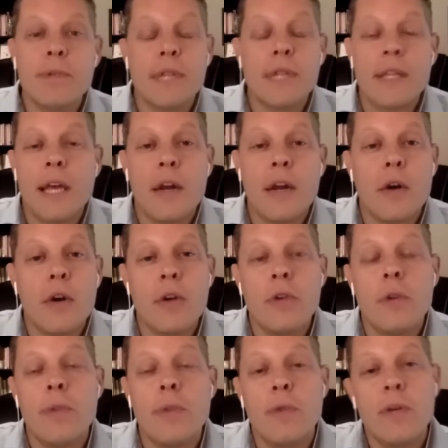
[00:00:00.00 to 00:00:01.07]
in that
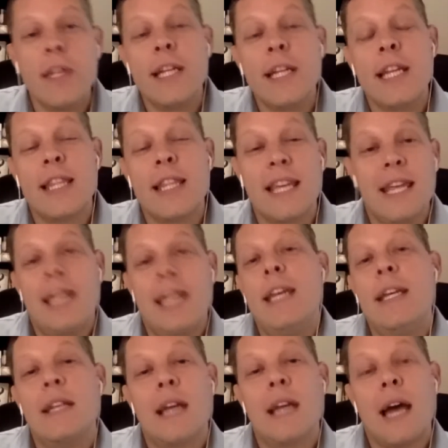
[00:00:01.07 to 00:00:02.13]
article, but really at the
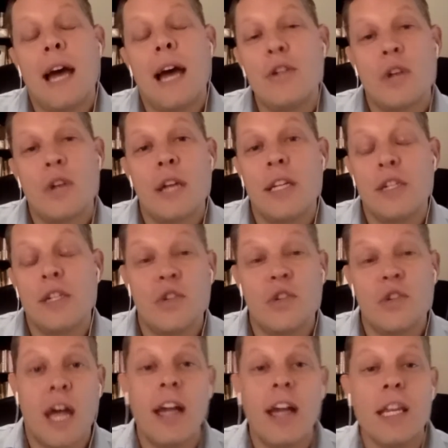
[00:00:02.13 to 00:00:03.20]
end, I tried to just
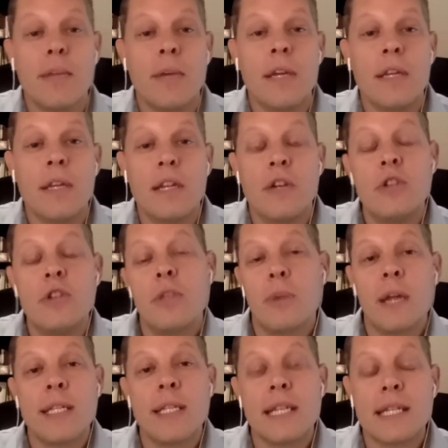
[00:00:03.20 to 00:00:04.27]
document here's the
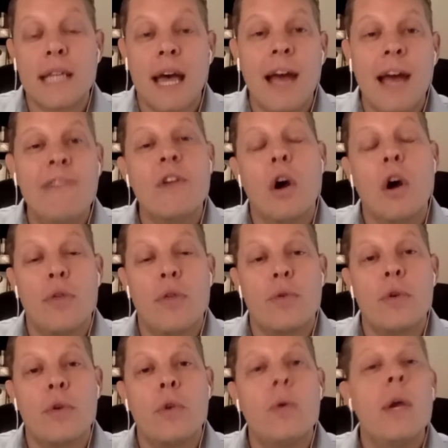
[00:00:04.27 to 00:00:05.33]
process I've gone
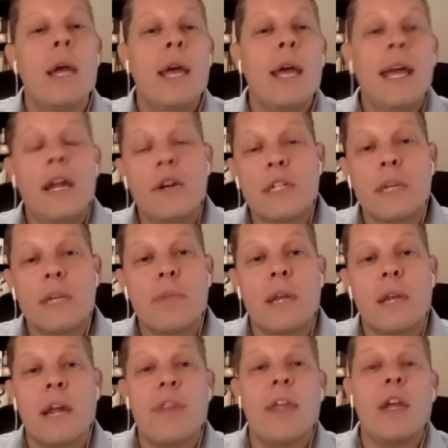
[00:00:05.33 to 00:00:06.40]
through, here's something
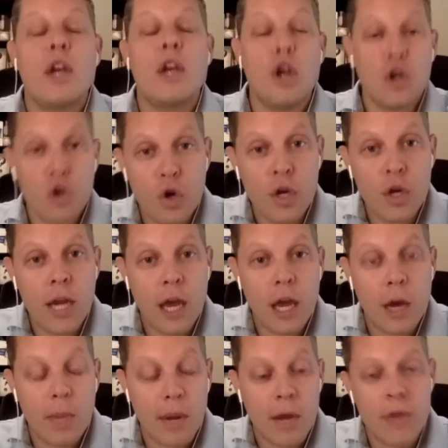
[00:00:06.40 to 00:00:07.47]
I think could
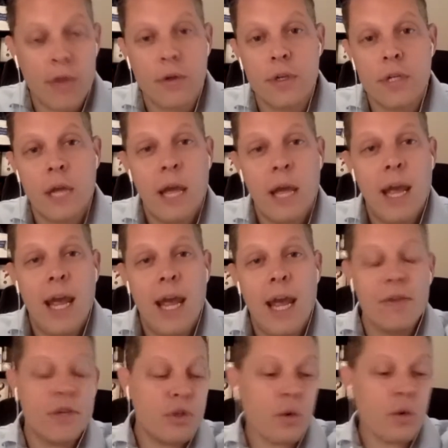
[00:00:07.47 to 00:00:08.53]
help others. And
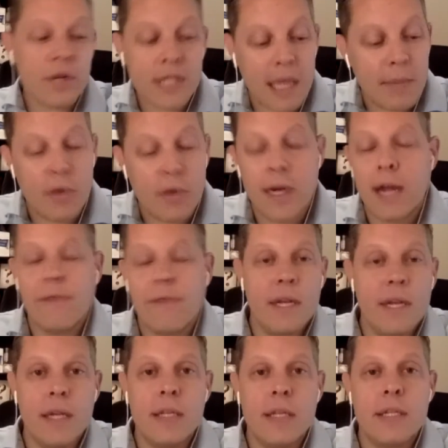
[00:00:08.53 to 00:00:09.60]
the short summary of it
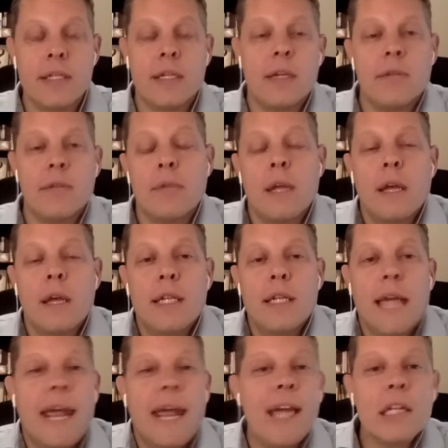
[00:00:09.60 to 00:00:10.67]
is to
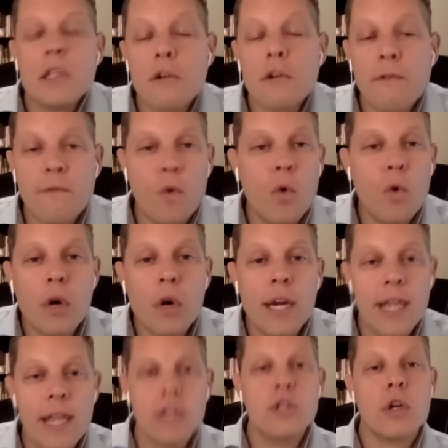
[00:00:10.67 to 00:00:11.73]
to answer four
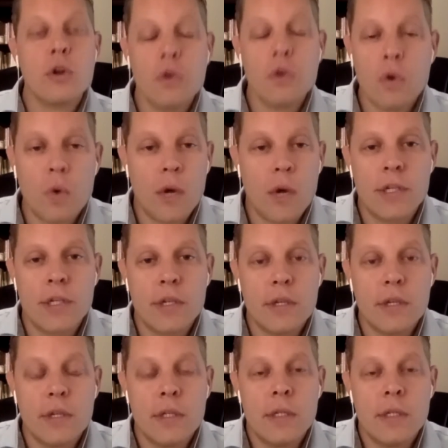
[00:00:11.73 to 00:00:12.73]
internal questions,